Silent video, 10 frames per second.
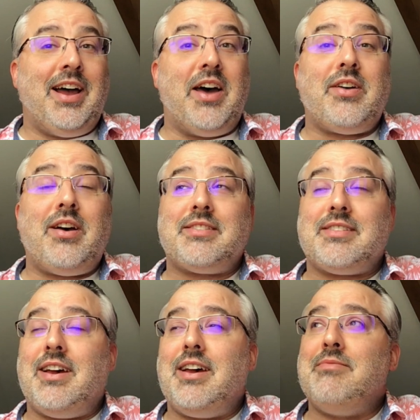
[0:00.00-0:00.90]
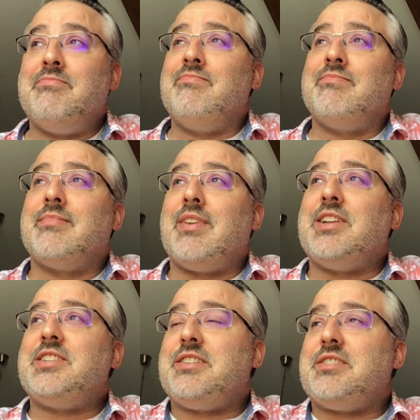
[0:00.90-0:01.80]
I thought I'd
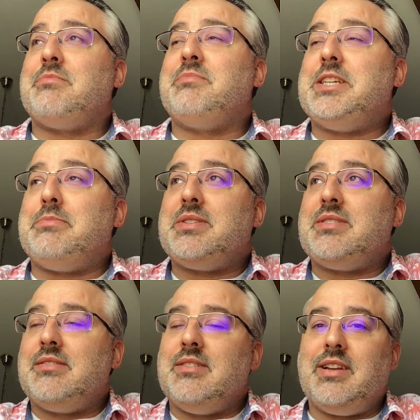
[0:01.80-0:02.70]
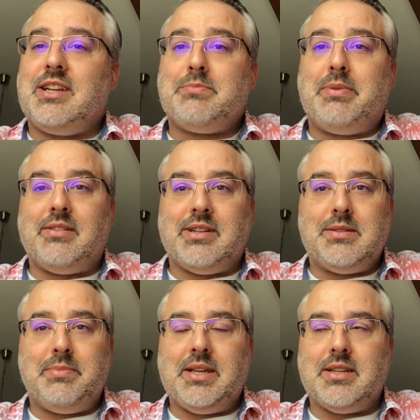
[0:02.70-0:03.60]
share some tips and experience
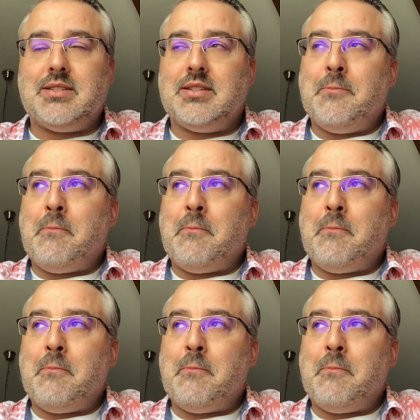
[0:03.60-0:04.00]
because,